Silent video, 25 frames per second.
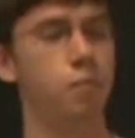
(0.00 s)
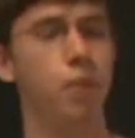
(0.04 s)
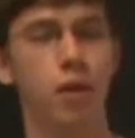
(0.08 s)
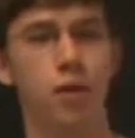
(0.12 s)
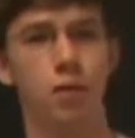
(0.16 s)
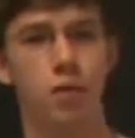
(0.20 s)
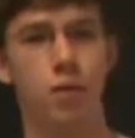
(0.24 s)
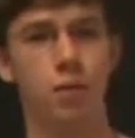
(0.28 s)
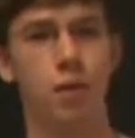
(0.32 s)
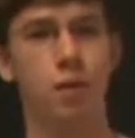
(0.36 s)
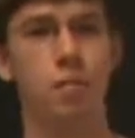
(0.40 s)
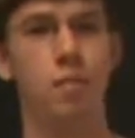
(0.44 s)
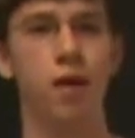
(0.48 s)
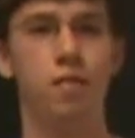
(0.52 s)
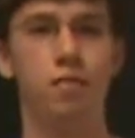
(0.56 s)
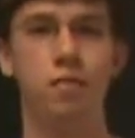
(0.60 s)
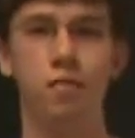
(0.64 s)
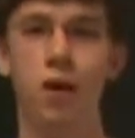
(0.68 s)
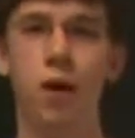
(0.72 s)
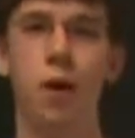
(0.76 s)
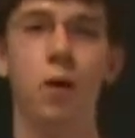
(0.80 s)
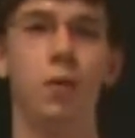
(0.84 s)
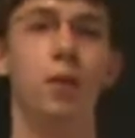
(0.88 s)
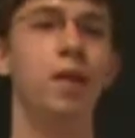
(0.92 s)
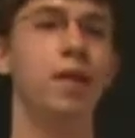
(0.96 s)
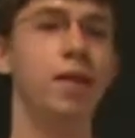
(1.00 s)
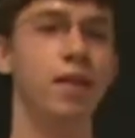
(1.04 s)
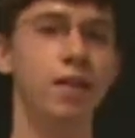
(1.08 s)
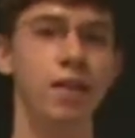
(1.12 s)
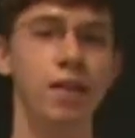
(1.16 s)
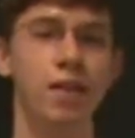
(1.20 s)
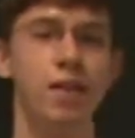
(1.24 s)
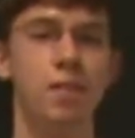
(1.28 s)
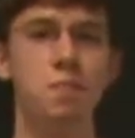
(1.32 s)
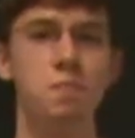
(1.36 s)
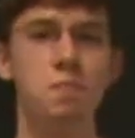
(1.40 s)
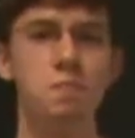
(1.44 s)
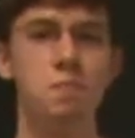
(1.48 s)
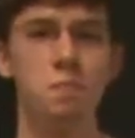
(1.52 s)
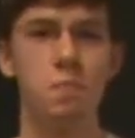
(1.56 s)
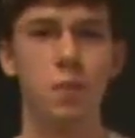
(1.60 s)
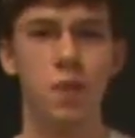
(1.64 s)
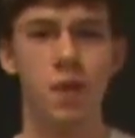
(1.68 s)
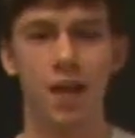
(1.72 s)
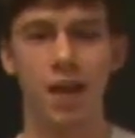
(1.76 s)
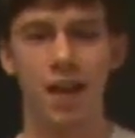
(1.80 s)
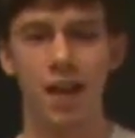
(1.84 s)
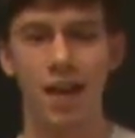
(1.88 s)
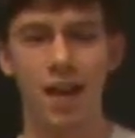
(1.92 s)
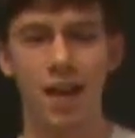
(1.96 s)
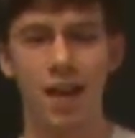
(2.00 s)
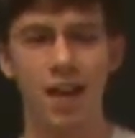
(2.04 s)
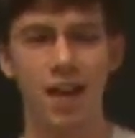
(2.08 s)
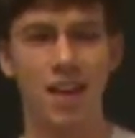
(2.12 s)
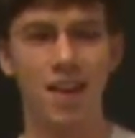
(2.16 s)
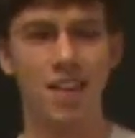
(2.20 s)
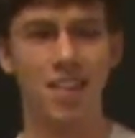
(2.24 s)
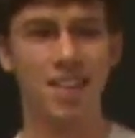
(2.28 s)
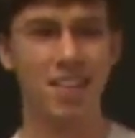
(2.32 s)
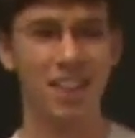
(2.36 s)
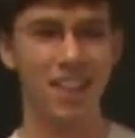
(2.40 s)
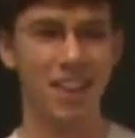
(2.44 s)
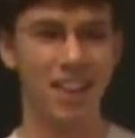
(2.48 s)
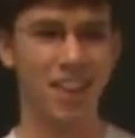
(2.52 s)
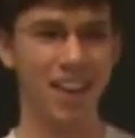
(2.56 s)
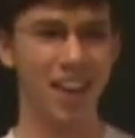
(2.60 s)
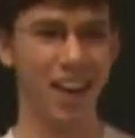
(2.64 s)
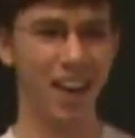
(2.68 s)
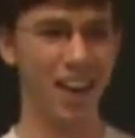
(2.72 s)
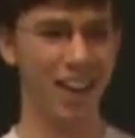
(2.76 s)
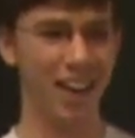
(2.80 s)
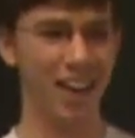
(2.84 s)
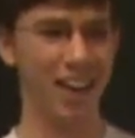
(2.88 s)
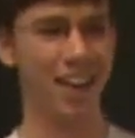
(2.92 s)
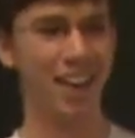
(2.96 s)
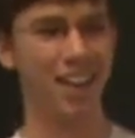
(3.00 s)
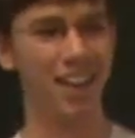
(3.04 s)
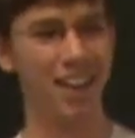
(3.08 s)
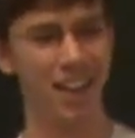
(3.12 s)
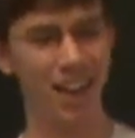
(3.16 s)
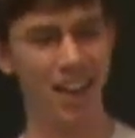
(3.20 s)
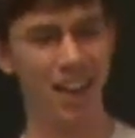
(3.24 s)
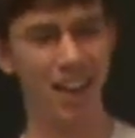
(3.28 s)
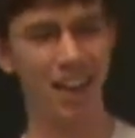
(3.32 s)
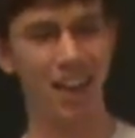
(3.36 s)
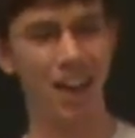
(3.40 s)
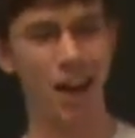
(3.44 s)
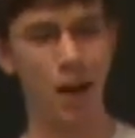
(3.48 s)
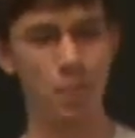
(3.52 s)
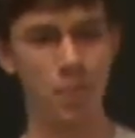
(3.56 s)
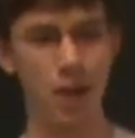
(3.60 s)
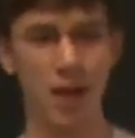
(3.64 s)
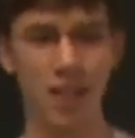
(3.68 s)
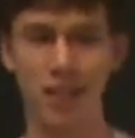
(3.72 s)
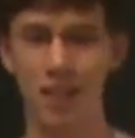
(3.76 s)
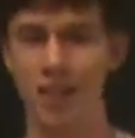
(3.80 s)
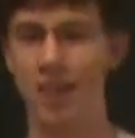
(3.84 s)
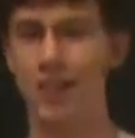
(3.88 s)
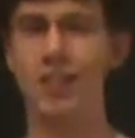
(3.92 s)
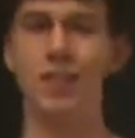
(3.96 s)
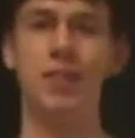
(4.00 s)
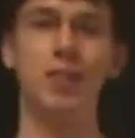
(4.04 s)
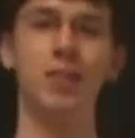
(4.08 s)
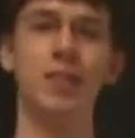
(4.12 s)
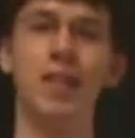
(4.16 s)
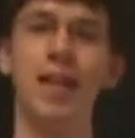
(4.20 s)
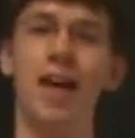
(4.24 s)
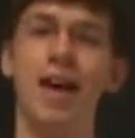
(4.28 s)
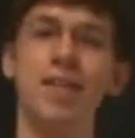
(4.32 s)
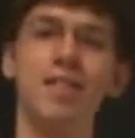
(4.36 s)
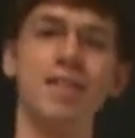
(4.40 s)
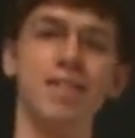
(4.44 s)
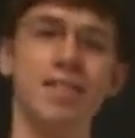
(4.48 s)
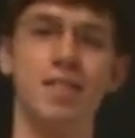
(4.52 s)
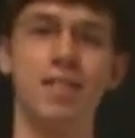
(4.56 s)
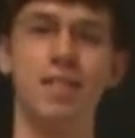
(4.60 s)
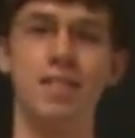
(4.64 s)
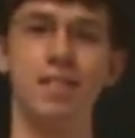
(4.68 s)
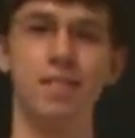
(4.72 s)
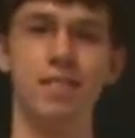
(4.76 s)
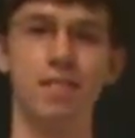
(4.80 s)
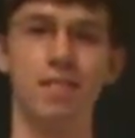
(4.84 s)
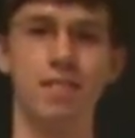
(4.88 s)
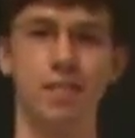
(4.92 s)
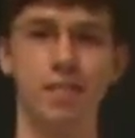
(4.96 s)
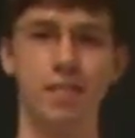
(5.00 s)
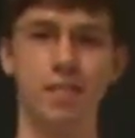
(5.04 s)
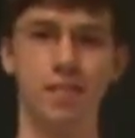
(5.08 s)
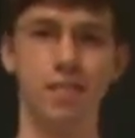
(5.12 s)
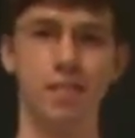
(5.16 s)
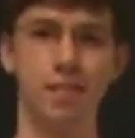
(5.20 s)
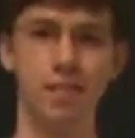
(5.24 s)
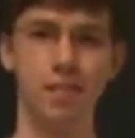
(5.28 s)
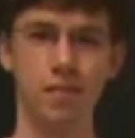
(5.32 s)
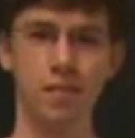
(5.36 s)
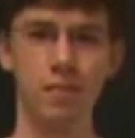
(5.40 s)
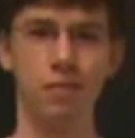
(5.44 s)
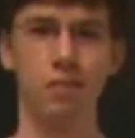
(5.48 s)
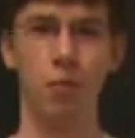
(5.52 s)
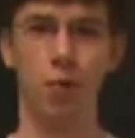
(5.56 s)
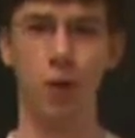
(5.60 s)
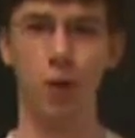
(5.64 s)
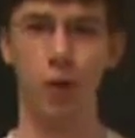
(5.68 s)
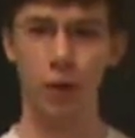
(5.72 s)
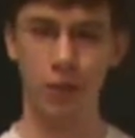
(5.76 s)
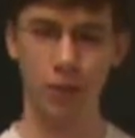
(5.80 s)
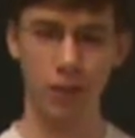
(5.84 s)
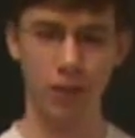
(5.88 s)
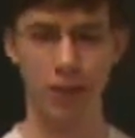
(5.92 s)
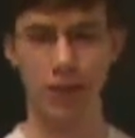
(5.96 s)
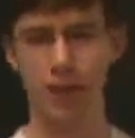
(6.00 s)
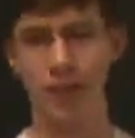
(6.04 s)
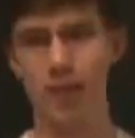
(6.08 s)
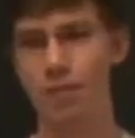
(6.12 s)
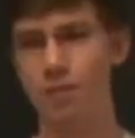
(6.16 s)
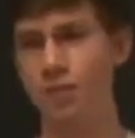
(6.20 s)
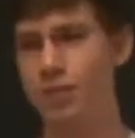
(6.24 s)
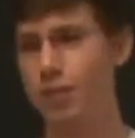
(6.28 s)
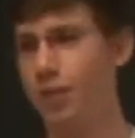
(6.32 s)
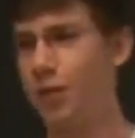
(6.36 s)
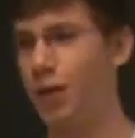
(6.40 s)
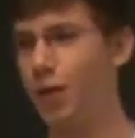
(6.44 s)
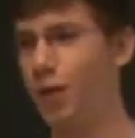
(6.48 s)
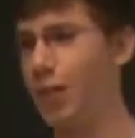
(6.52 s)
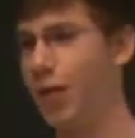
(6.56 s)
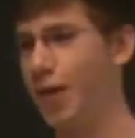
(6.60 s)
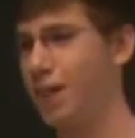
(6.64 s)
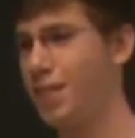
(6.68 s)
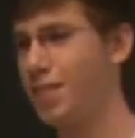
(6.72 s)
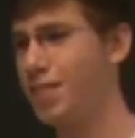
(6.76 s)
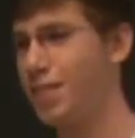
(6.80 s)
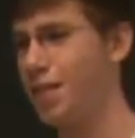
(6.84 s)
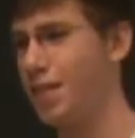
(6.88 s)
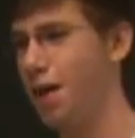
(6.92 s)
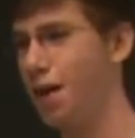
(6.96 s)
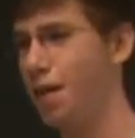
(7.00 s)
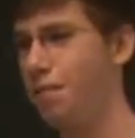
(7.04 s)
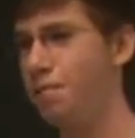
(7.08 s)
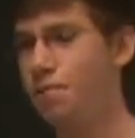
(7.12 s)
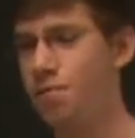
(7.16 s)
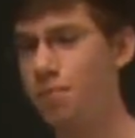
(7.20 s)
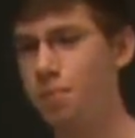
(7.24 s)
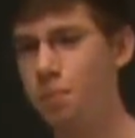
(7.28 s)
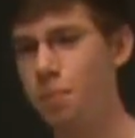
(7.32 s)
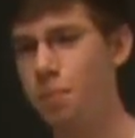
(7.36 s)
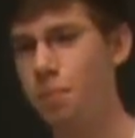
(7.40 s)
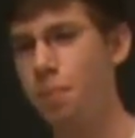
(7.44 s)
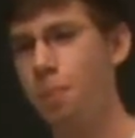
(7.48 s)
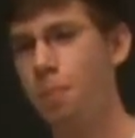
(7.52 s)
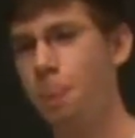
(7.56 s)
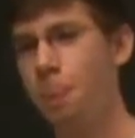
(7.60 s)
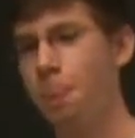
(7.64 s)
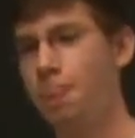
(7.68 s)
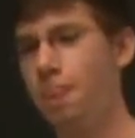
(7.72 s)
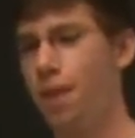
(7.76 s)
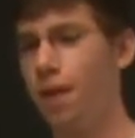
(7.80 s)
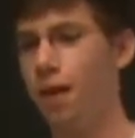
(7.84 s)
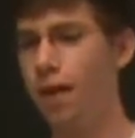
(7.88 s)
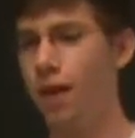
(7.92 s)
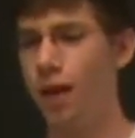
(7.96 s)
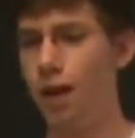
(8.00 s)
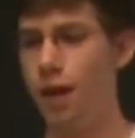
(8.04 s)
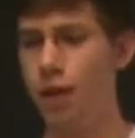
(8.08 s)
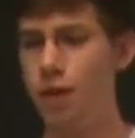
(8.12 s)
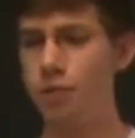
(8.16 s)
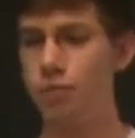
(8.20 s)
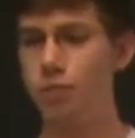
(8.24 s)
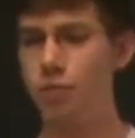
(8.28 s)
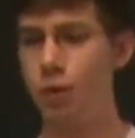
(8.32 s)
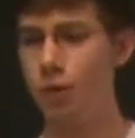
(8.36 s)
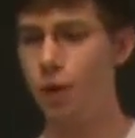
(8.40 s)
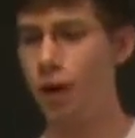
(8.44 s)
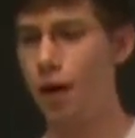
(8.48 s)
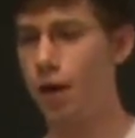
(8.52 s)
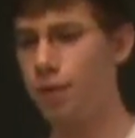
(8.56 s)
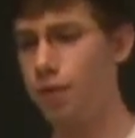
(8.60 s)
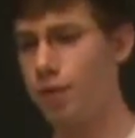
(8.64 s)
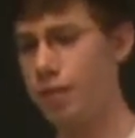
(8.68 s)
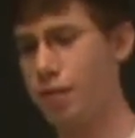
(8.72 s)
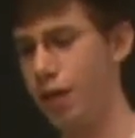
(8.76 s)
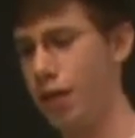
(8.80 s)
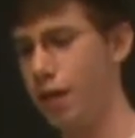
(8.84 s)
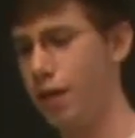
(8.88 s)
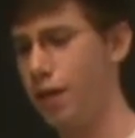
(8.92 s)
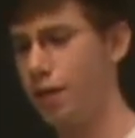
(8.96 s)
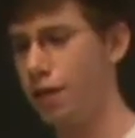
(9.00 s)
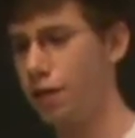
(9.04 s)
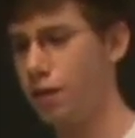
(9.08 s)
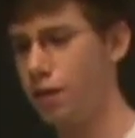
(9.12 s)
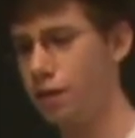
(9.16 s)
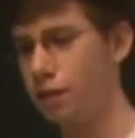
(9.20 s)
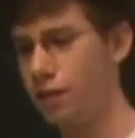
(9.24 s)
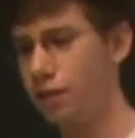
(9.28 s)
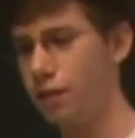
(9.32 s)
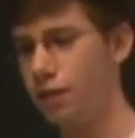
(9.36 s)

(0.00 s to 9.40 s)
pictures on my phone. And I made like a little nest for it, leaves and all that stuff. And a few hours later,